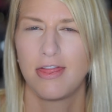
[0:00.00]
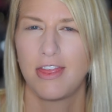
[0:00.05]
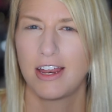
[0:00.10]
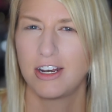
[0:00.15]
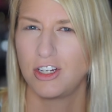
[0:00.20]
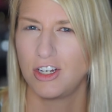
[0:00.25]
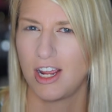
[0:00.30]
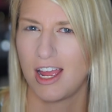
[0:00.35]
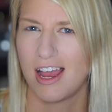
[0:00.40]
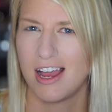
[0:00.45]

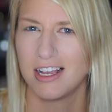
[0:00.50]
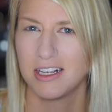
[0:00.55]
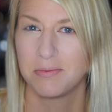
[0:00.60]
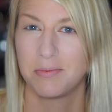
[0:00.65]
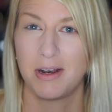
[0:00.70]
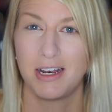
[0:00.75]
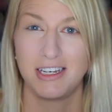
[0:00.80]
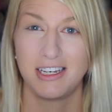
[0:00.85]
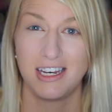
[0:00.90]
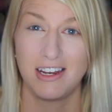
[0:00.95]
that she has,
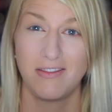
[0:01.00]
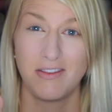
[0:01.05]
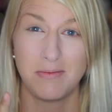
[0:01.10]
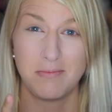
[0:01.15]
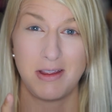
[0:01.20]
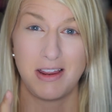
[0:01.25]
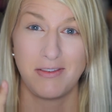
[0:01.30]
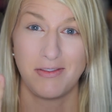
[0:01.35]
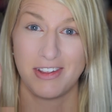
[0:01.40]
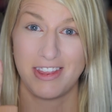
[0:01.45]
but I didn't
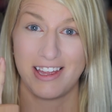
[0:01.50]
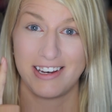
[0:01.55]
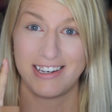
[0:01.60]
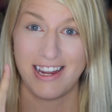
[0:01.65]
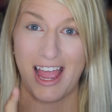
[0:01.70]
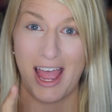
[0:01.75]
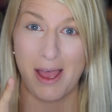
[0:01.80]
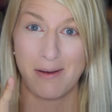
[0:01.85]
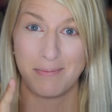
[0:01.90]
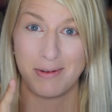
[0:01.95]
even mean for that
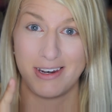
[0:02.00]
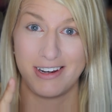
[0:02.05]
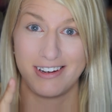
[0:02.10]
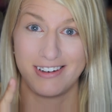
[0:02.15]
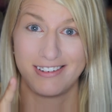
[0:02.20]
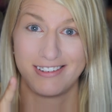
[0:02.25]
to happen.